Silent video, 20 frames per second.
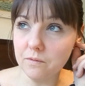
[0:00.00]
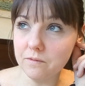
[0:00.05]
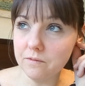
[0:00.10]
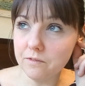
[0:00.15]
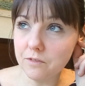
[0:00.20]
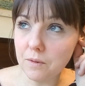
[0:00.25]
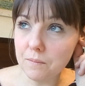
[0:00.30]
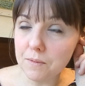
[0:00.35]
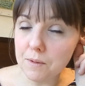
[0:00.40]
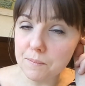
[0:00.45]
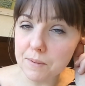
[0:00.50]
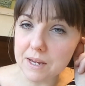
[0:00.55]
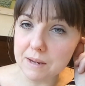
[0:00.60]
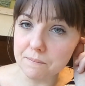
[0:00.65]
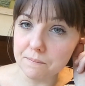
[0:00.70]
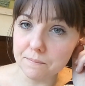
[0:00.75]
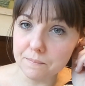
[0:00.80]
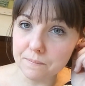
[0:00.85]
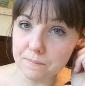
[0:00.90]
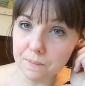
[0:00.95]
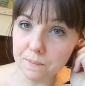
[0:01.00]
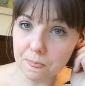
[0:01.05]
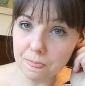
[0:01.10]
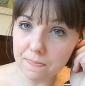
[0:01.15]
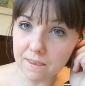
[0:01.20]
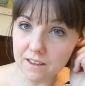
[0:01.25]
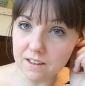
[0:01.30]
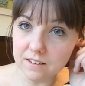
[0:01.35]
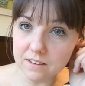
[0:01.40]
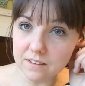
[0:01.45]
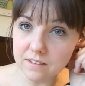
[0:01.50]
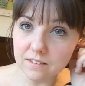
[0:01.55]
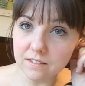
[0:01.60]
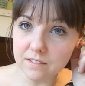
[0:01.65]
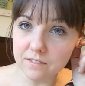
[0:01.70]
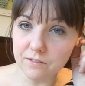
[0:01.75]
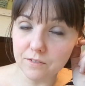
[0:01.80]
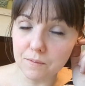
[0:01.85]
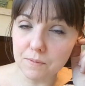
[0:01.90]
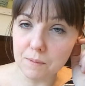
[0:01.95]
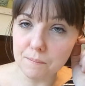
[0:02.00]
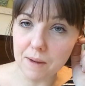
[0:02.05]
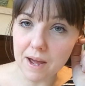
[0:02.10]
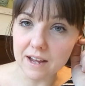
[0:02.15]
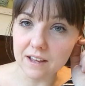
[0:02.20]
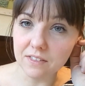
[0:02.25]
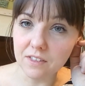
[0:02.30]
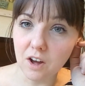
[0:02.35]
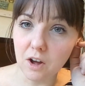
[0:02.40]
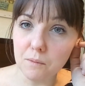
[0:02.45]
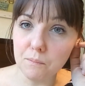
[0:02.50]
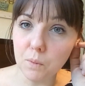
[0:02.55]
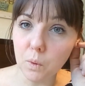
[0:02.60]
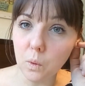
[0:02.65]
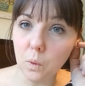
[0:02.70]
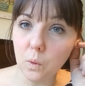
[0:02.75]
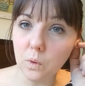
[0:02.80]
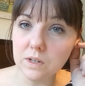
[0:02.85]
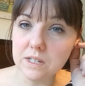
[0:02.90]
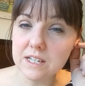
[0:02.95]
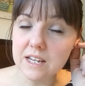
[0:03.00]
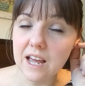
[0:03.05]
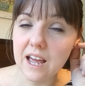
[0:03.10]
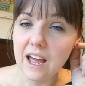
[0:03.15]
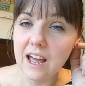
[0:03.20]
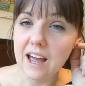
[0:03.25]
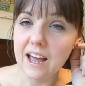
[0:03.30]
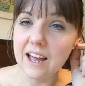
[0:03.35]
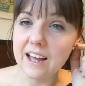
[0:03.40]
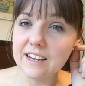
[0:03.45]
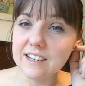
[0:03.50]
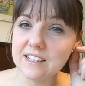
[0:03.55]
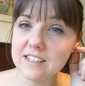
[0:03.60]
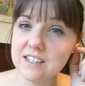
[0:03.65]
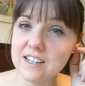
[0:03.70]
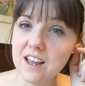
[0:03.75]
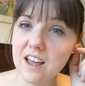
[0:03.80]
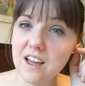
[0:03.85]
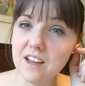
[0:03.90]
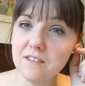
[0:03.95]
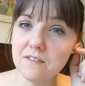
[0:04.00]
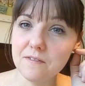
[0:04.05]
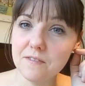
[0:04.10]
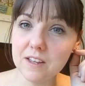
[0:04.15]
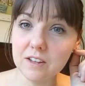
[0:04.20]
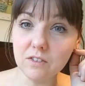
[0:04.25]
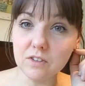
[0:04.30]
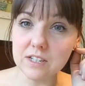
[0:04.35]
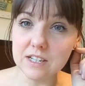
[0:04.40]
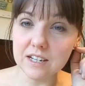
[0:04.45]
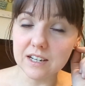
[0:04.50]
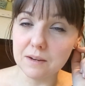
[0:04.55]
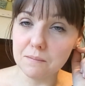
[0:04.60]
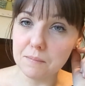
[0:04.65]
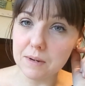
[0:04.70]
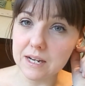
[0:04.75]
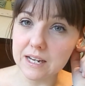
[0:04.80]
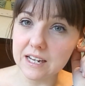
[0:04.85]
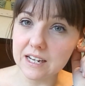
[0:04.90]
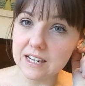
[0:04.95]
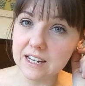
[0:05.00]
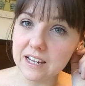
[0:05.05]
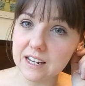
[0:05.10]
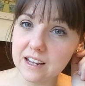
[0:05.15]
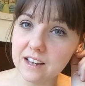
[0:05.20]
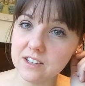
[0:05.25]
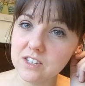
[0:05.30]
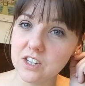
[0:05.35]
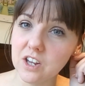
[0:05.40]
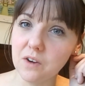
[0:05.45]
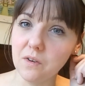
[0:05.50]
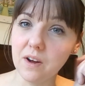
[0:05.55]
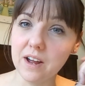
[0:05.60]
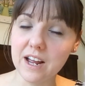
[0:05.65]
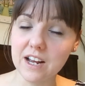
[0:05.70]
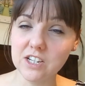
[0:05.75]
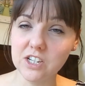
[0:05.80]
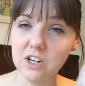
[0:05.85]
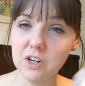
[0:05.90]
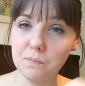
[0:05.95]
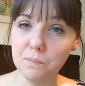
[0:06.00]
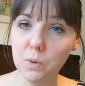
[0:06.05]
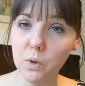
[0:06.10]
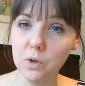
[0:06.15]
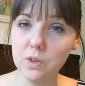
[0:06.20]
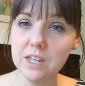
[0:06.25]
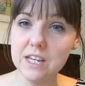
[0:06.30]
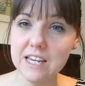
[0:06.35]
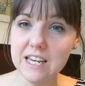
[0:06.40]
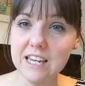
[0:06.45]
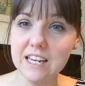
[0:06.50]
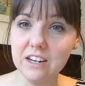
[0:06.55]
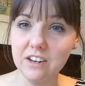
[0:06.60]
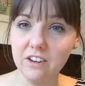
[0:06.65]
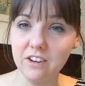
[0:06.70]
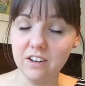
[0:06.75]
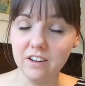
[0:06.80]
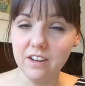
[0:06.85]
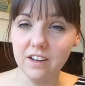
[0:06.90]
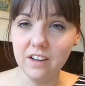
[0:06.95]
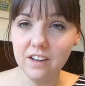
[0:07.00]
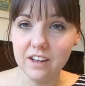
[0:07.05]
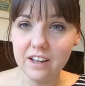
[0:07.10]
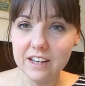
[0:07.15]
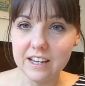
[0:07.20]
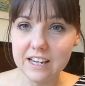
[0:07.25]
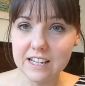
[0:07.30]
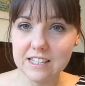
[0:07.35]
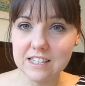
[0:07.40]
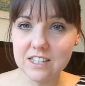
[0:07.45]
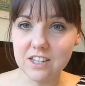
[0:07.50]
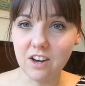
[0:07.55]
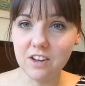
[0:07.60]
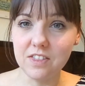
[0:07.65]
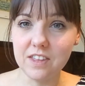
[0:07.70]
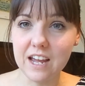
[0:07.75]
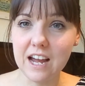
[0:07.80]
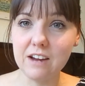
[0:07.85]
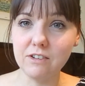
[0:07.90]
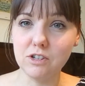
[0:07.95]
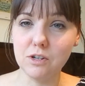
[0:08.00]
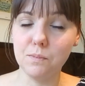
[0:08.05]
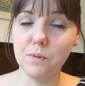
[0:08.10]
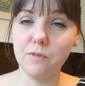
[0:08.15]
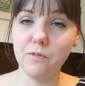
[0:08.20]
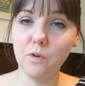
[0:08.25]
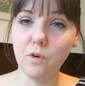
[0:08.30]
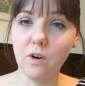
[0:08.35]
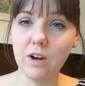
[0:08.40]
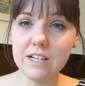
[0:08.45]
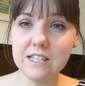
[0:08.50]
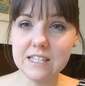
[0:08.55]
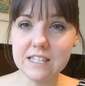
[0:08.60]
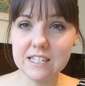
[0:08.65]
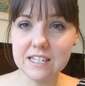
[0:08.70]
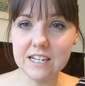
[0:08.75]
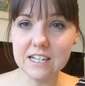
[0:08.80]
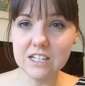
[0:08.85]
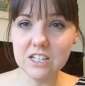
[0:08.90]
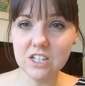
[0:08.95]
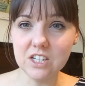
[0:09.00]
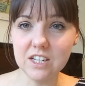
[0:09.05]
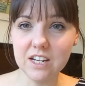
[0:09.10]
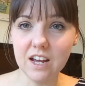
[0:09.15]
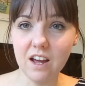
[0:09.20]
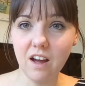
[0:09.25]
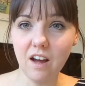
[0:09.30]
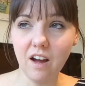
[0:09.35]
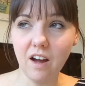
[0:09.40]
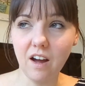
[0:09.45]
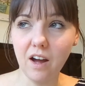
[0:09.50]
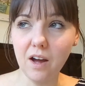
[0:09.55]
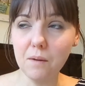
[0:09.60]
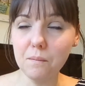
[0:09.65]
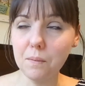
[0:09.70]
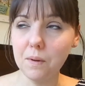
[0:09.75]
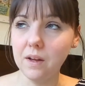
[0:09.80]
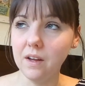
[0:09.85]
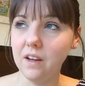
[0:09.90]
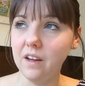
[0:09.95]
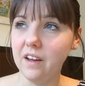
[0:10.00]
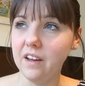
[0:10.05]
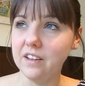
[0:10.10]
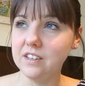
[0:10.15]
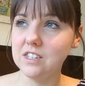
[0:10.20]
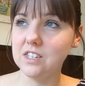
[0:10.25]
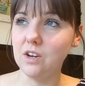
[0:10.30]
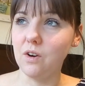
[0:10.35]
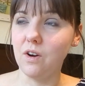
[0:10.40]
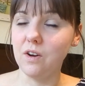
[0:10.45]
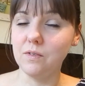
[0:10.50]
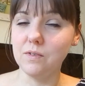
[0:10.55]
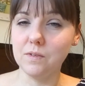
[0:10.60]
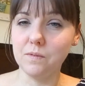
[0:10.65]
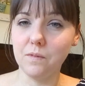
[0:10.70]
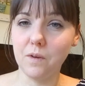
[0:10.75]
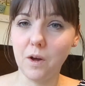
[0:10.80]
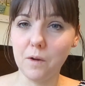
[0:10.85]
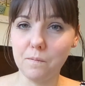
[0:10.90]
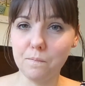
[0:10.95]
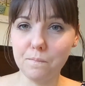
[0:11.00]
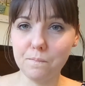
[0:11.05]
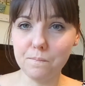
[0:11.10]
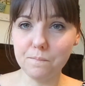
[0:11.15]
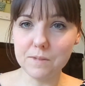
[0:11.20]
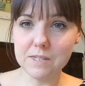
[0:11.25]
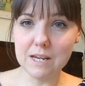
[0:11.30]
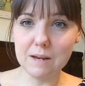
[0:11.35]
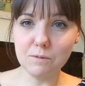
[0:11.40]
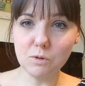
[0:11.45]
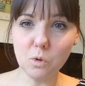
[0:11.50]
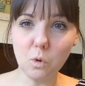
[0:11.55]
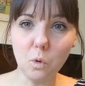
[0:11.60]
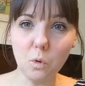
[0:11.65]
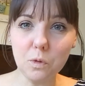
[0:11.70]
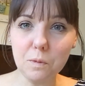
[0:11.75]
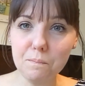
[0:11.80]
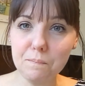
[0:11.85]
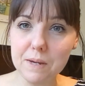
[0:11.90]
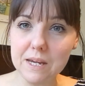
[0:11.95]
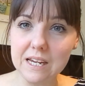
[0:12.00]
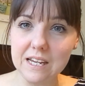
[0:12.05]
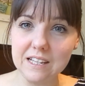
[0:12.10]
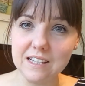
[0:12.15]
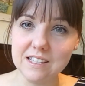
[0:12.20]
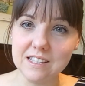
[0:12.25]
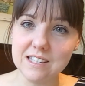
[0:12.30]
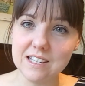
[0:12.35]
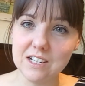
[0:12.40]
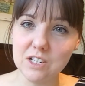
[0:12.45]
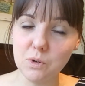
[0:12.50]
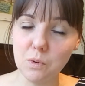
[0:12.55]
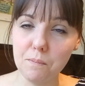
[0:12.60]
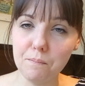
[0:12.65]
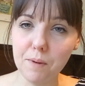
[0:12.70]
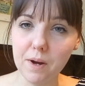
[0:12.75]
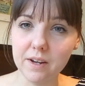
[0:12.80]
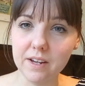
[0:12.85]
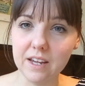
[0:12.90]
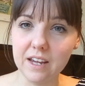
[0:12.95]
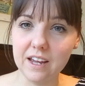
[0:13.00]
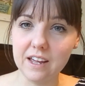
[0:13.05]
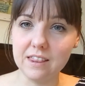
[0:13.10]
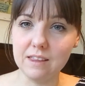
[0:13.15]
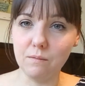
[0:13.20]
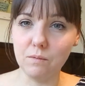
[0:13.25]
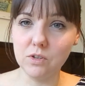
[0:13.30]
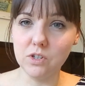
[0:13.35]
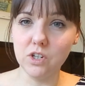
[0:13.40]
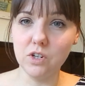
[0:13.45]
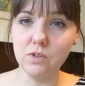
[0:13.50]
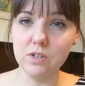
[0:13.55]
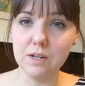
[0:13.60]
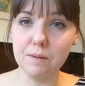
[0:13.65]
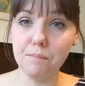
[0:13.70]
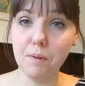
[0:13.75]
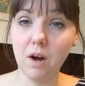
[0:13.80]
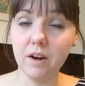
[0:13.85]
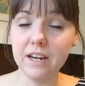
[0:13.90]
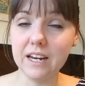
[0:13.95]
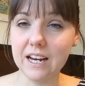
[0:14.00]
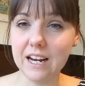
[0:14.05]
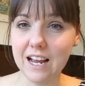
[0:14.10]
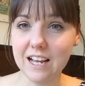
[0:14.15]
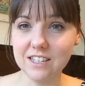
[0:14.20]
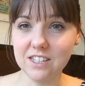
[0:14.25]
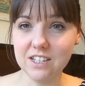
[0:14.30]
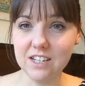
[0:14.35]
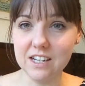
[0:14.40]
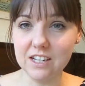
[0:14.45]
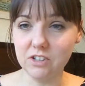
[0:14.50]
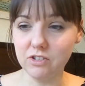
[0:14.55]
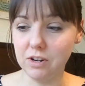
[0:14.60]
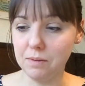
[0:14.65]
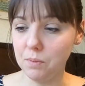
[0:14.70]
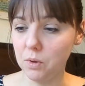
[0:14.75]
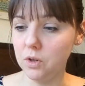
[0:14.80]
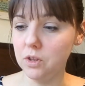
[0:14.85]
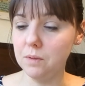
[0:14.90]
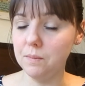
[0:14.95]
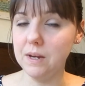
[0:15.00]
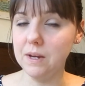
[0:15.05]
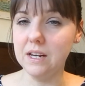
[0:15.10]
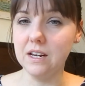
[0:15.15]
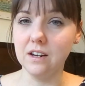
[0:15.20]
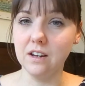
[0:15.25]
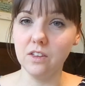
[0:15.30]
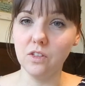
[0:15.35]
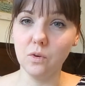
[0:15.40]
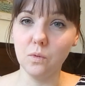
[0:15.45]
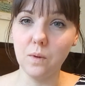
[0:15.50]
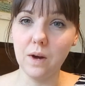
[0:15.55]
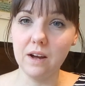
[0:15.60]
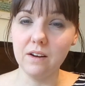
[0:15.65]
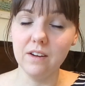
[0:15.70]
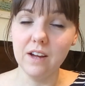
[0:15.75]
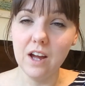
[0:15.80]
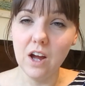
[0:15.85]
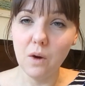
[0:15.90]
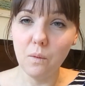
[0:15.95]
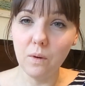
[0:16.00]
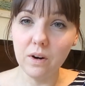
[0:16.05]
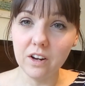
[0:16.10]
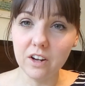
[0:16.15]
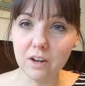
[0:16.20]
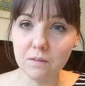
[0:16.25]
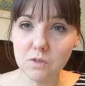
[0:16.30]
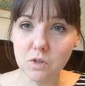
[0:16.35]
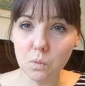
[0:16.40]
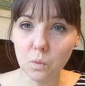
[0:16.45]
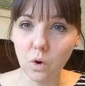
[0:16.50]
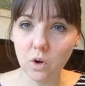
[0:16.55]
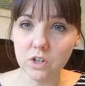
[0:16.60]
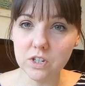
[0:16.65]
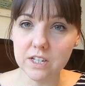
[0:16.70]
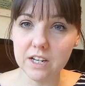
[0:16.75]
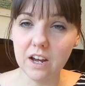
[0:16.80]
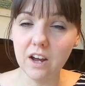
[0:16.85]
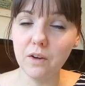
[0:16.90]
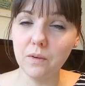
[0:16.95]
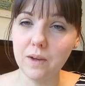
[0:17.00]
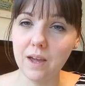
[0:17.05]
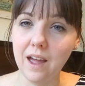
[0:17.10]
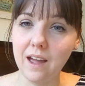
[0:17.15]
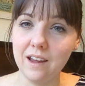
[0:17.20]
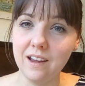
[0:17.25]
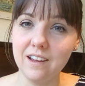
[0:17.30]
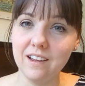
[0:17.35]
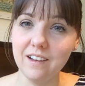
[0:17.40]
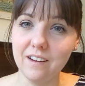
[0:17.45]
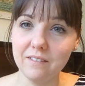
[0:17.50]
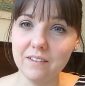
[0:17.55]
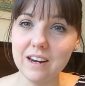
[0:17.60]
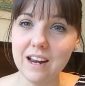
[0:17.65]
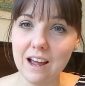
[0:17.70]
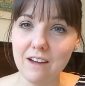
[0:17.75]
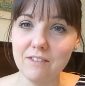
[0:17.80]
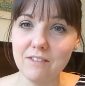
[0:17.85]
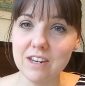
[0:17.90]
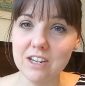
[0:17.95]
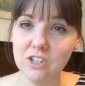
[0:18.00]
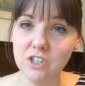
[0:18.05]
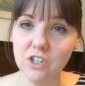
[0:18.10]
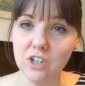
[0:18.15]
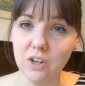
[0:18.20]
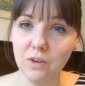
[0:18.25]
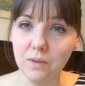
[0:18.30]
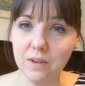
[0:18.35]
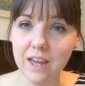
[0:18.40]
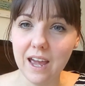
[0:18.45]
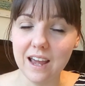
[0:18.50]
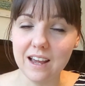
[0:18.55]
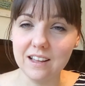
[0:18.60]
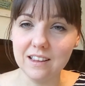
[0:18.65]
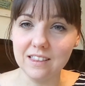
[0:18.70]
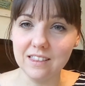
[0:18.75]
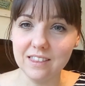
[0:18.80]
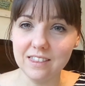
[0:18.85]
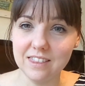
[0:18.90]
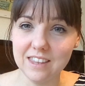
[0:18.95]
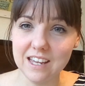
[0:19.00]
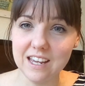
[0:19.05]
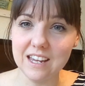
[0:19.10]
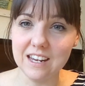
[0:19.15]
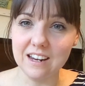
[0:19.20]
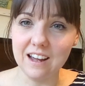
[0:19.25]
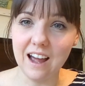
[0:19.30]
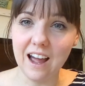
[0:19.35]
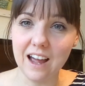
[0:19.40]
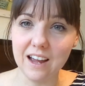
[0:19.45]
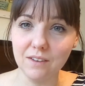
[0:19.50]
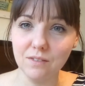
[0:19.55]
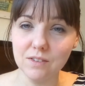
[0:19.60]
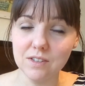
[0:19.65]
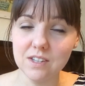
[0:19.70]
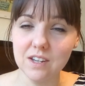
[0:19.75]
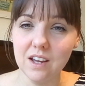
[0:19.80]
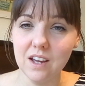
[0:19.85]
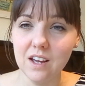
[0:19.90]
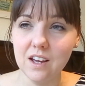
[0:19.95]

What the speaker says: from the bag that I bought, and filled it completely. So I actually put the inner inside the outer before I stitched it up. So I tipped all the beans into a bucket and then was using a pint glass to literally put them in. And I thought, well, when I come to wash it, okay, I'm gonna have an issue getting the inner out,